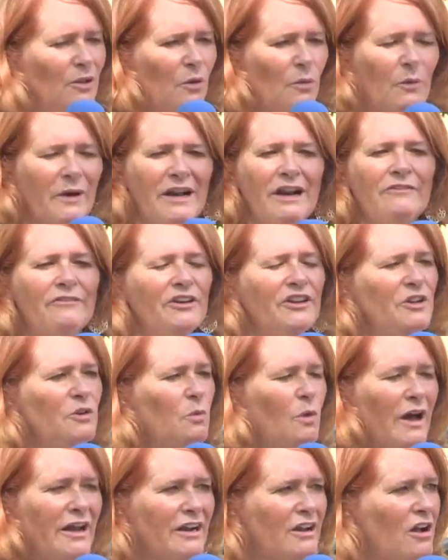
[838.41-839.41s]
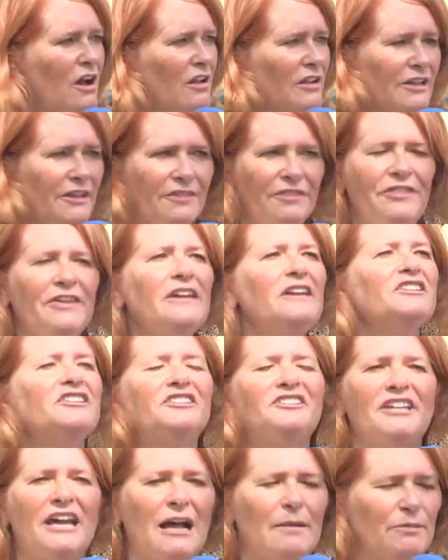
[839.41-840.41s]
whatever you want to call it, the
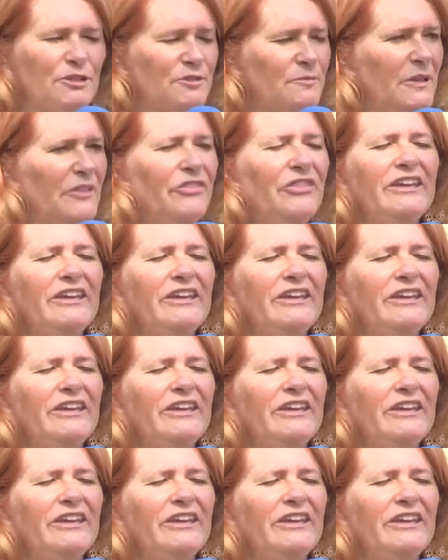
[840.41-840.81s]
establishment,